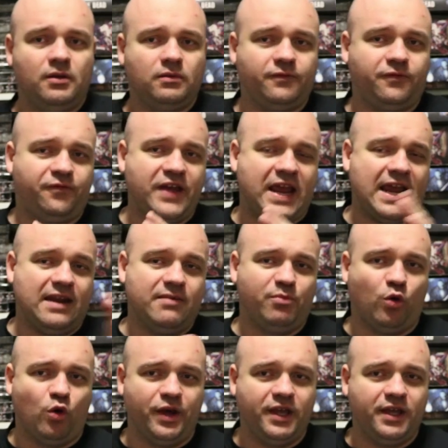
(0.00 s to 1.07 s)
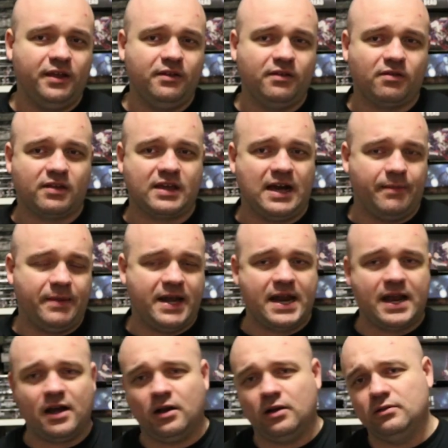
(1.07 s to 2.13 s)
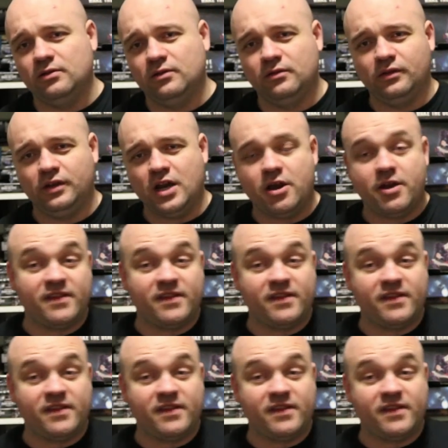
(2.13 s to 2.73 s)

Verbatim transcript: fanboys coming out and, you know,